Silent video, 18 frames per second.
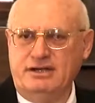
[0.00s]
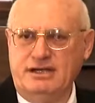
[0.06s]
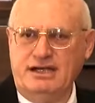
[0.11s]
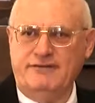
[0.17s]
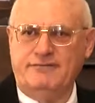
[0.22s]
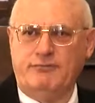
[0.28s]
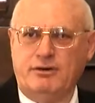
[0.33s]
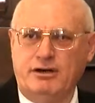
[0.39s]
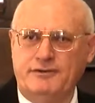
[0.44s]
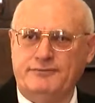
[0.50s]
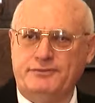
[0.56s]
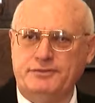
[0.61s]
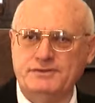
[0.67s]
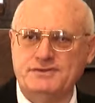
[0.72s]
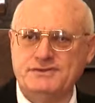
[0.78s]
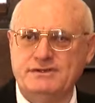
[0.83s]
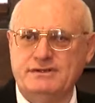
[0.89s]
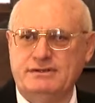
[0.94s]
to have
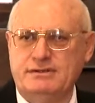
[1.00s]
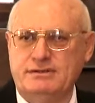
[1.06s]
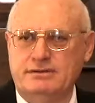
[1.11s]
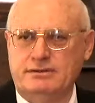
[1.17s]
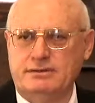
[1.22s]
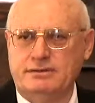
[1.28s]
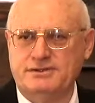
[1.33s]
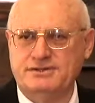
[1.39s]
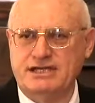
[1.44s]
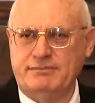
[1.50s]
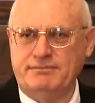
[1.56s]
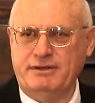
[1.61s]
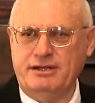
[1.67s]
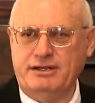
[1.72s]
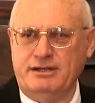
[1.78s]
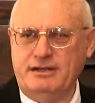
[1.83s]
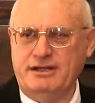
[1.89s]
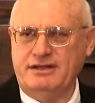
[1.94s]
waffles or something
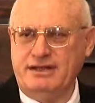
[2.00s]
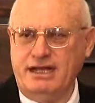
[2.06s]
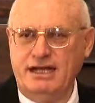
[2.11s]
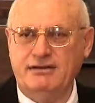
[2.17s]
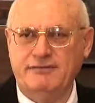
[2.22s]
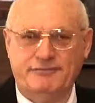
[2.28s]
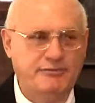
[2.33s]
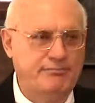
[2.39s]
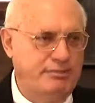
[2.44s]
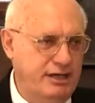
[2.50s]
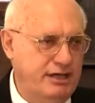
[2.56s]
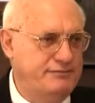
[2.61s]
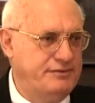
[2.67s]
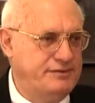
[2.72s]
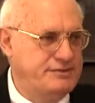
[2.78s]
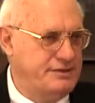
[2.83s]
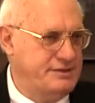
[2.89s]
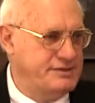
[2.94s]
like that for
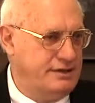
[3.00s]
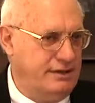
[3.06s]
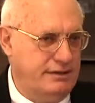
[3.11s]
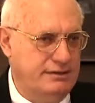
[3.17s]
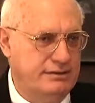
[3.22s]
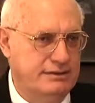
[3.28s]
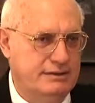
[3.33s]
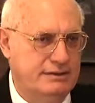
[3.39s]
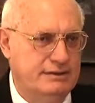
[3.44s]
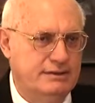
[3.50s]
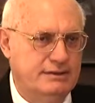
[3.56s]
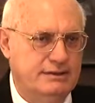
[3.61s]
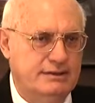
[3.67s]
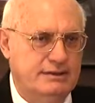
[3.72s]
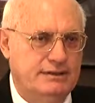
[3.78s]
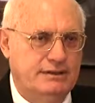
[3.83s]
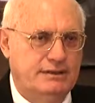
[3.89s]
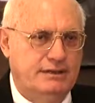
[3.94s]
breakfast, is it?
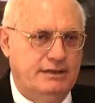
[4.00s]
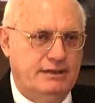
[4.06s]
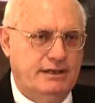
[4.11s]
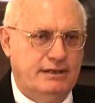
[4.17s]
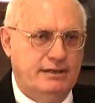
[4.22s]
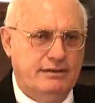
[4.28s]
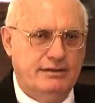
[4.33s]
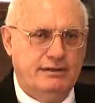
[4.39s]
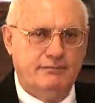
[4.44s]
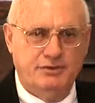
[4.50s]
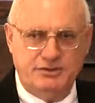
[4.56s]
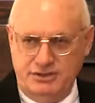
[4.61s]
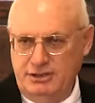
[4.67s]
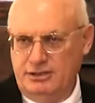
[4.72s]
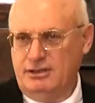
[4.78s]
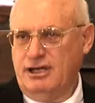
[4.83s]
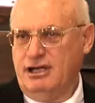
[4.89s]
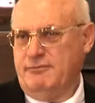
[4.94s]
Would
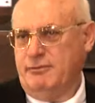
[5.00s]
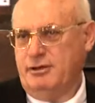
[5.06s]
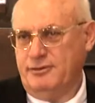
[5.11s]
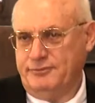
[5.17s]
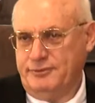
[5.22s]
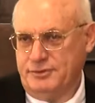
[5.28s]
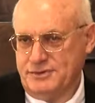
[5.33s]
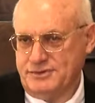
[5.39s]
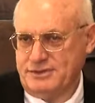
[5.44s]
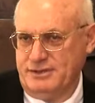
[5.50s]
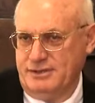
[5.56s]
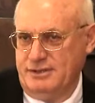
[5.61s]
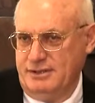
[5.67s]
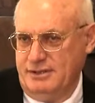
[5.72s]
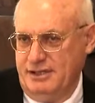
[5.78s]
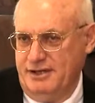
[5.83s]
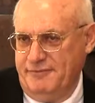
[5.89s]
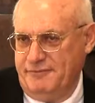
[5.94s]
you like waffles
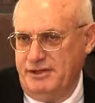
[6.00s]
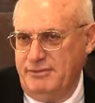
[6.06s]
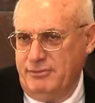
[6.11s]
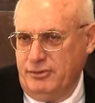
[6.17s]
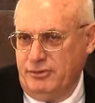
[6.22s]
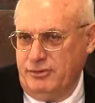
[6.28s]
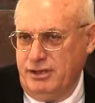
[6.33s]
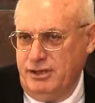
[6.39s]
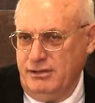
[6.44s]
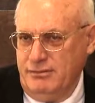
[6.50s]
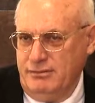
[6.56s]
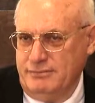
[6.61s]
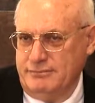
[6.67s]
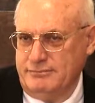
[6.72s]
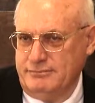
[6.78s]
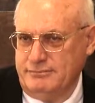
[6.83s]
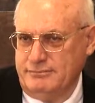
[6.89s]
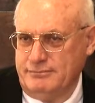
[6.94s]
every morning?
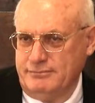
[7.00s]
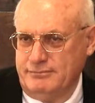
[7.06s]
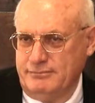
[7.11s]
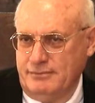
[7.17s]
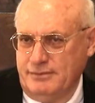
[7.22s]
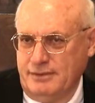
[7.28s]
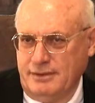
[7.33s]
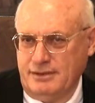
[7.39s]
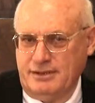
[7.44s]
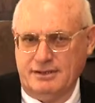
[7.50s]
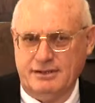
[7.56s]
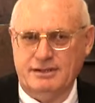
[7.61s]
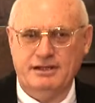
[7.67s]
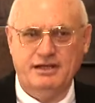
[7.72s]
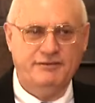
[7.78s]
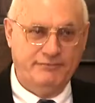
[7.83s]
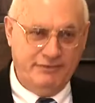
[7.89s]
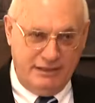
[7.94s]

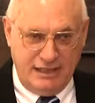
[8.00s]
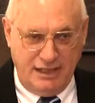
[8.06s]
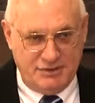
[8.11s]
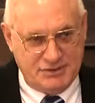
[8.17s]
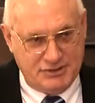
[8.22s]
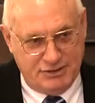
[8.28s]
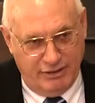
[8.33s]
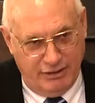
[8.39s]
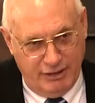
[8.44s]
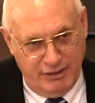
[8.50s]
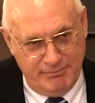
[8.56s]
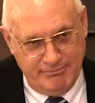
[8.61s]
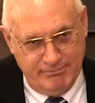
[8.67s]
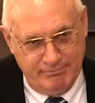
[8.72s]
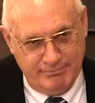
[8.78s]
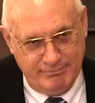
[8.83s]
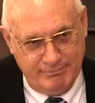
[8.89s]
Every lunchtime?